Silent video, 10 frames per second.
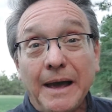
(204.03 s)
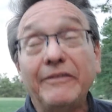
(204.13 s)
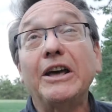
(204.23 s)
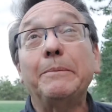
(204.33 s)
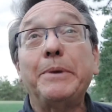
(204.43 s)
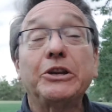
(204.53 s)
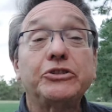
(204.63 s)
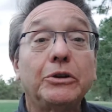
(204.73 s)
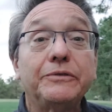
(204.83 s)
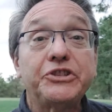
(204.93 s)
I've got a
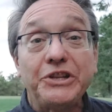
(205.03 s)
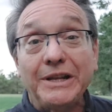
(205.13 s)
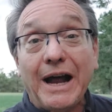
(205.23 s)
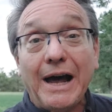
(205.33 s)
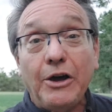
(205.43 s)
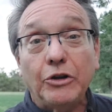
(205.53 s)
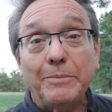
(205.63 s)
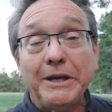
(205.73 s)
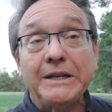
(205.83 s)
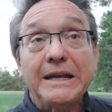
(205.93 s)
picture of she and I on a
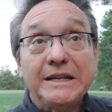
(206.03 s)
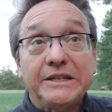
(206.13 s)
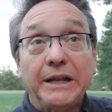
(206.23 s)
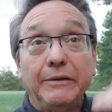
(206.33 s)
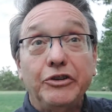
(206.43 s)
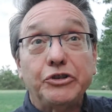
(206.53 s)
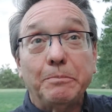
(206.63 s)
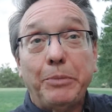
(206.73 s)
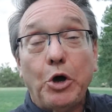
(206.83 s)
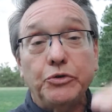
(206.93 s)
big
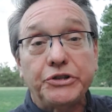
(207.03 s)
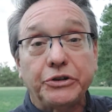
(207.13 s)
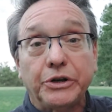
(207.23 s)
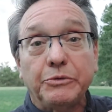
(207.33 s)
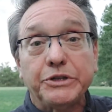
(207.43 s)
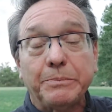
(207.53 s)
television poster. It was